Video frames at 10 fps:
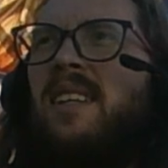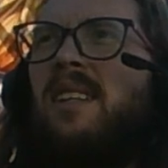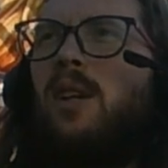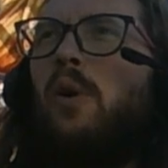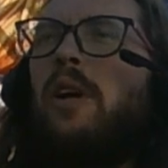
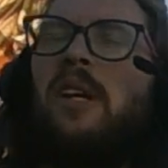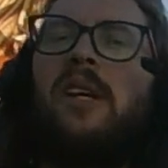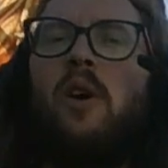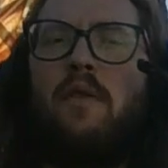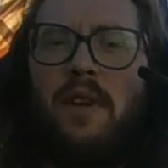lording
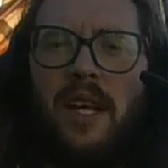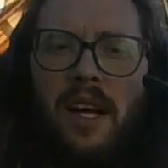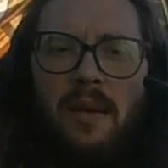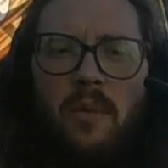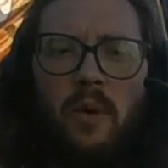it over
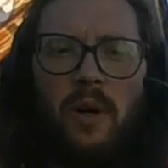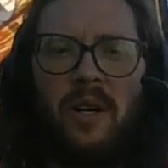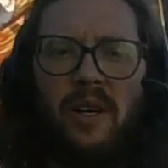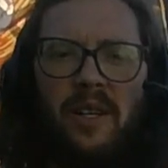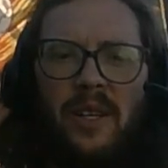them,
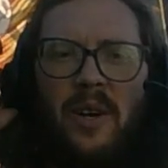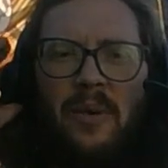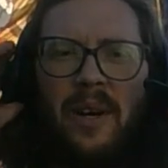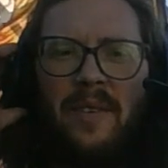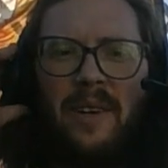or
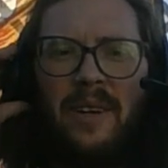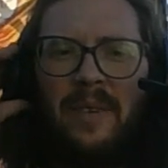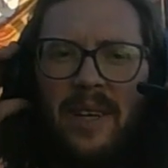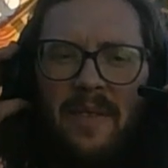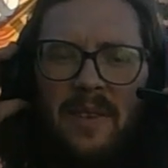whatever
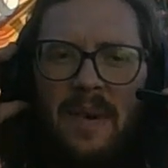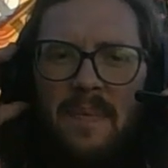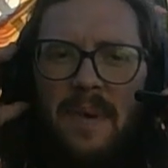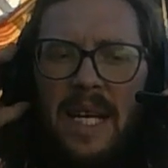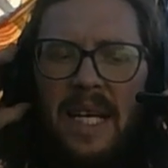it
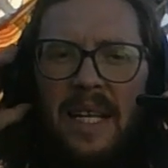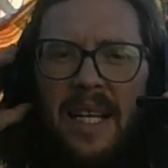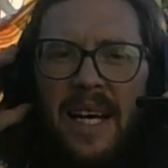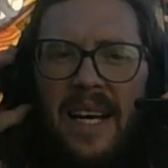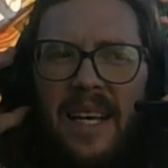might be
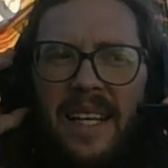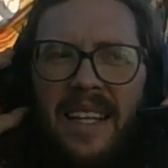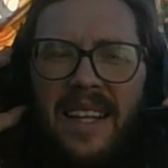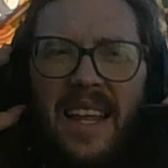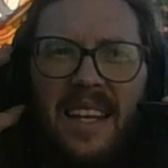that
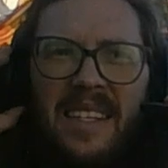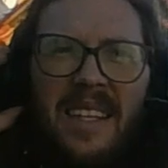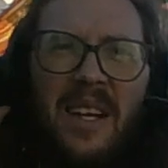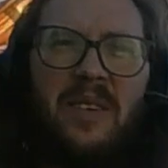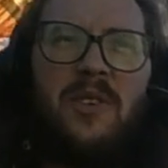is
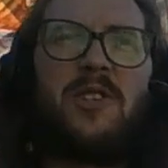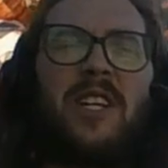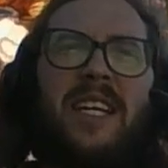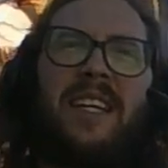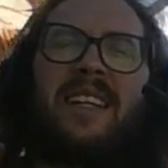done
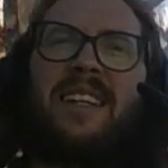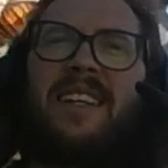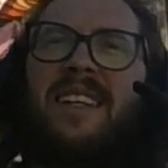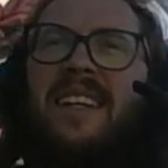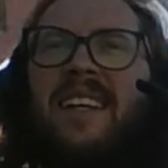usually in,
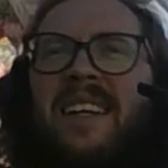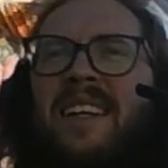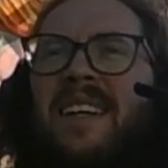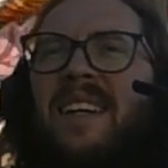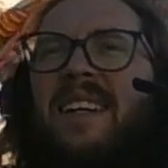
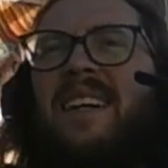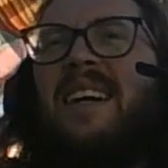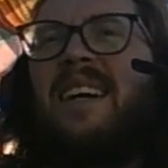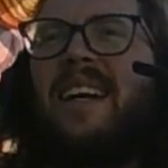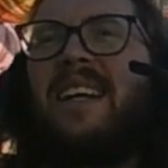
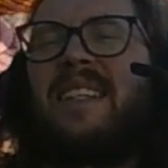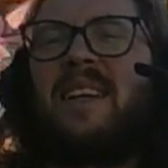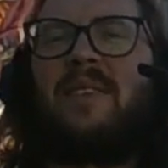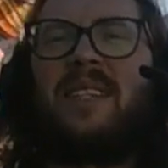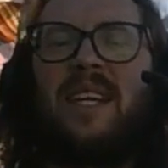I
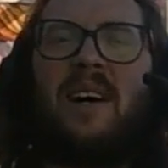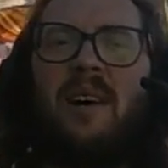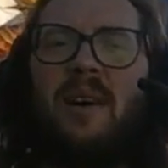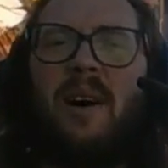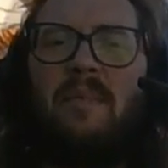guess I would say,
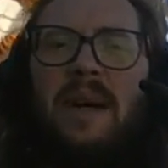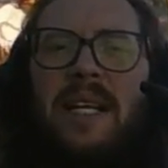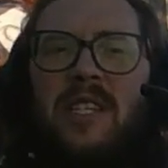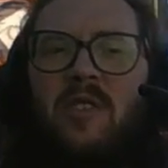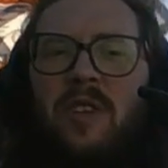our
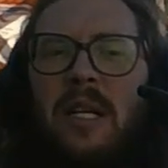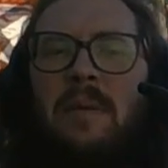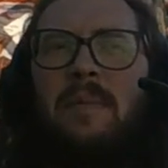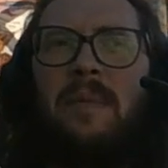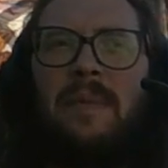
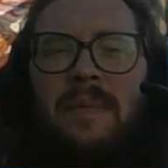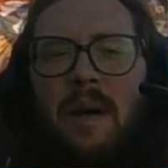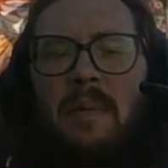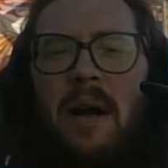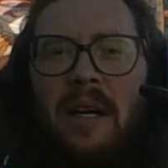mainstream
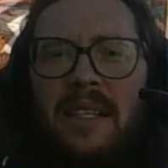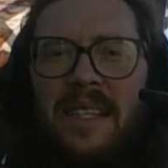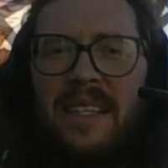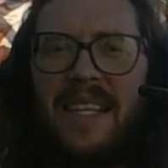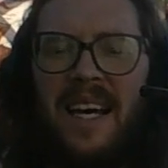American
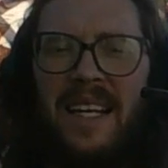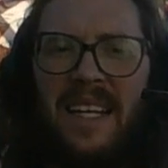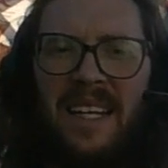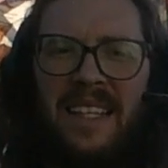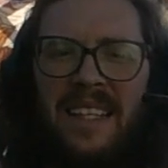society,